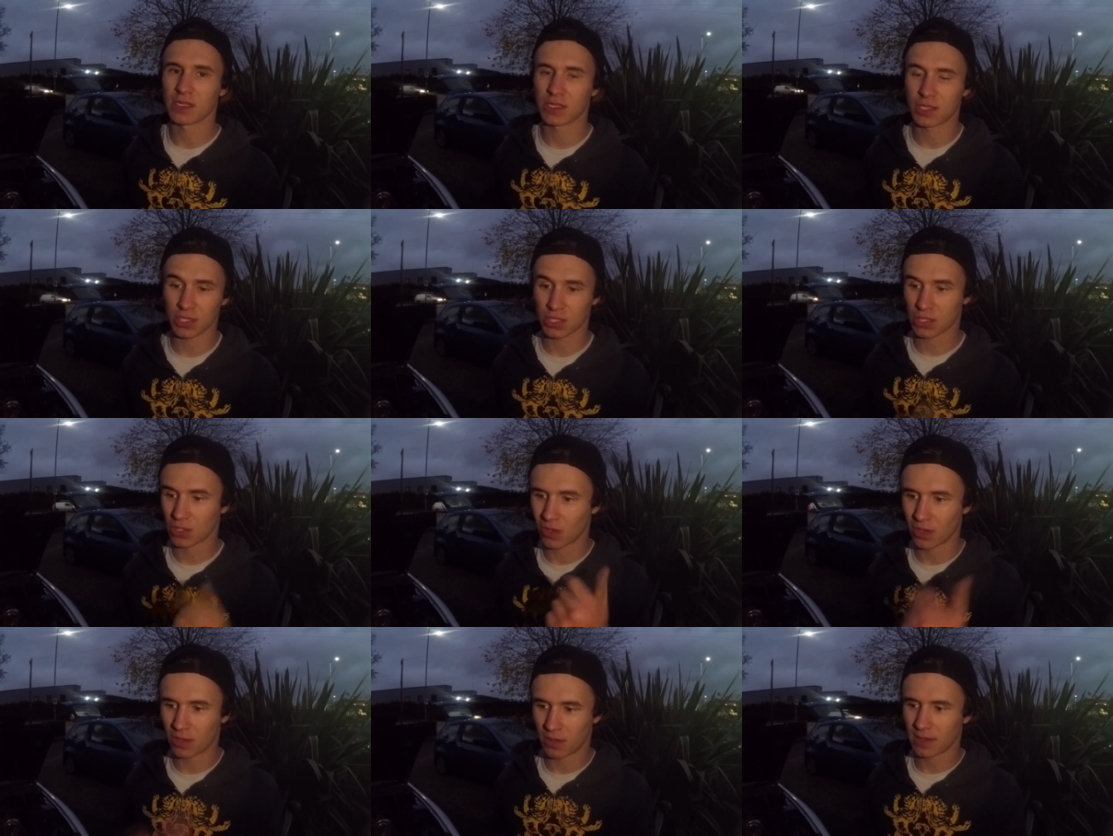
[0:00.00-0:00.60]
It's
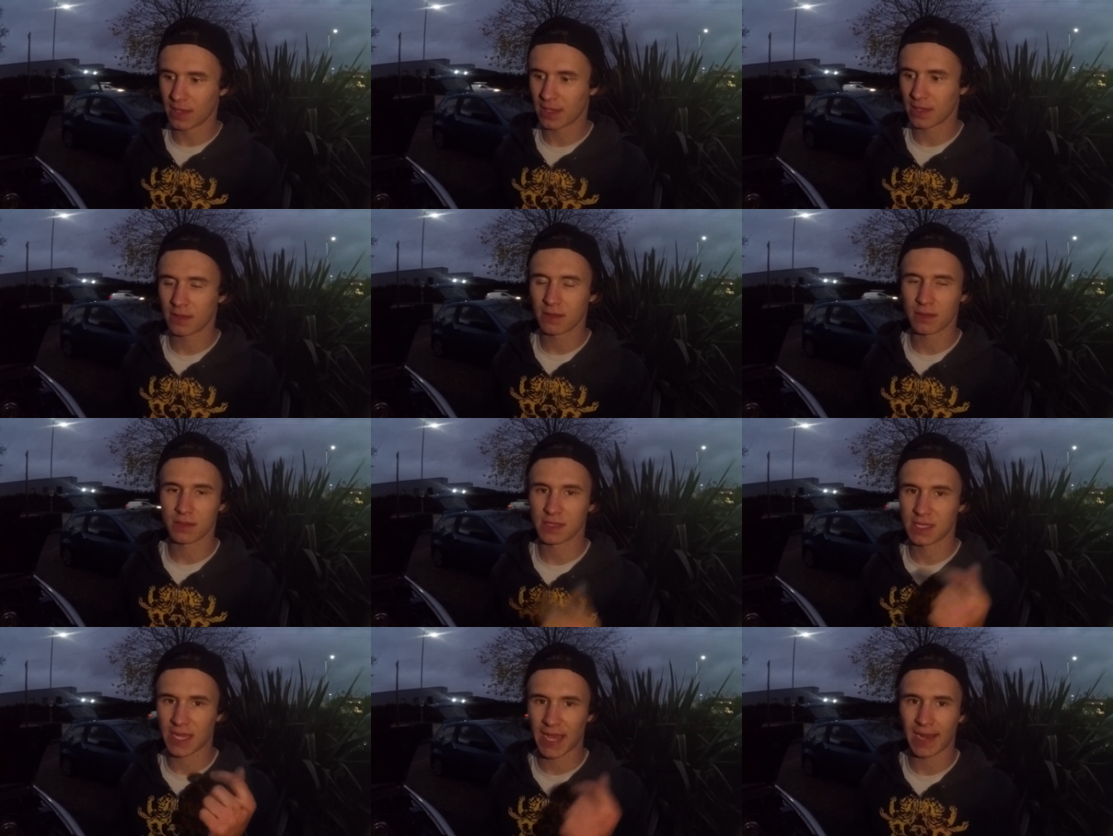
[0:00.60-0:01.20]
just not
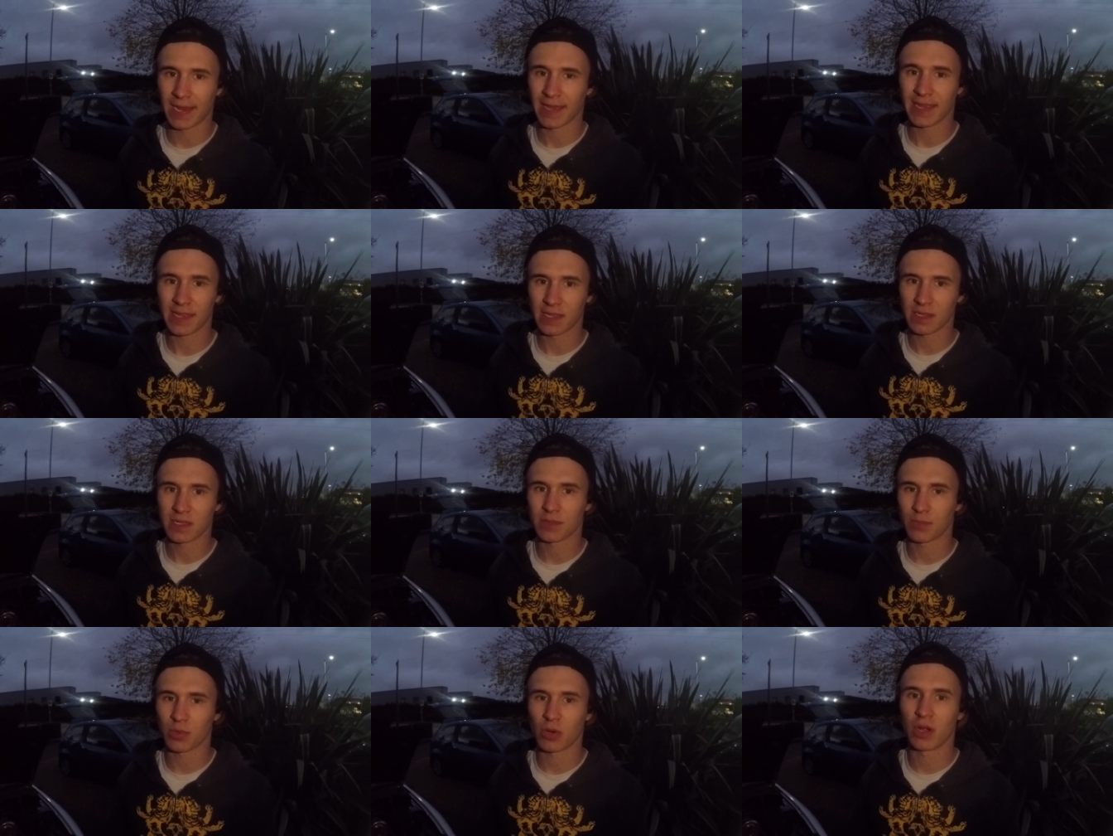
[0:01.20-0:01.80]
telling
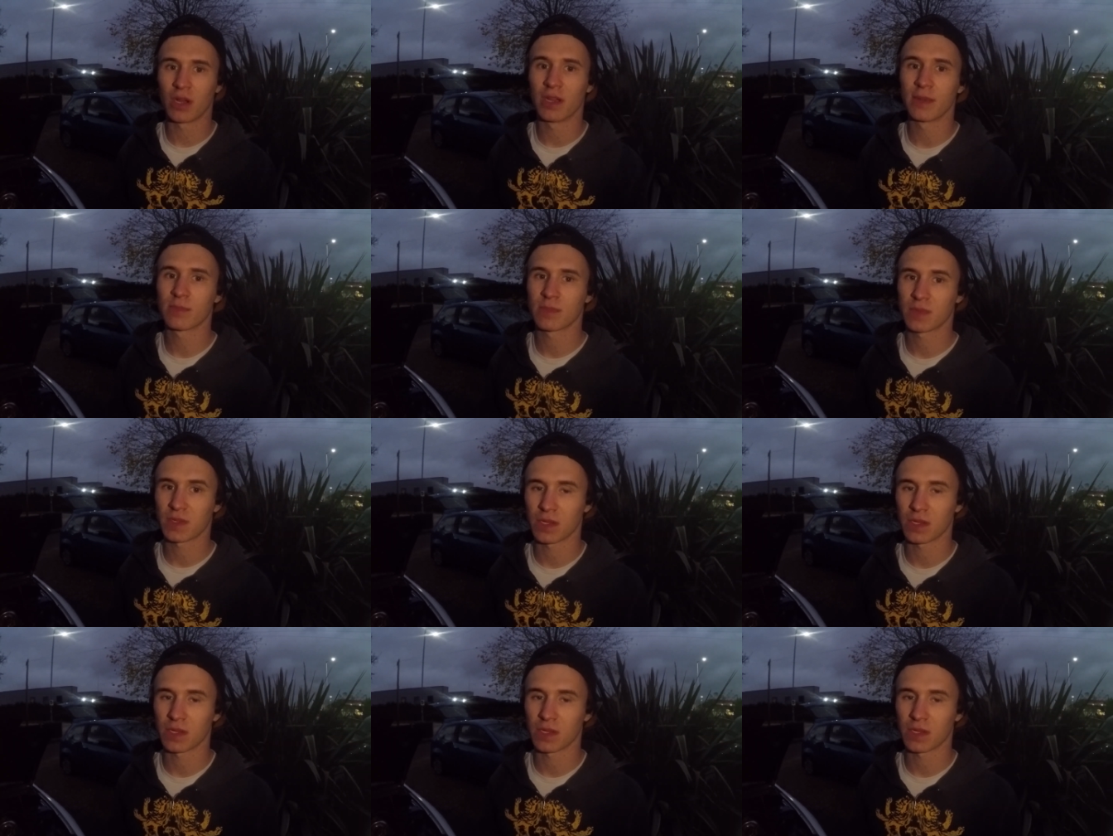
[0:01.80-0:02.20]
it to prime.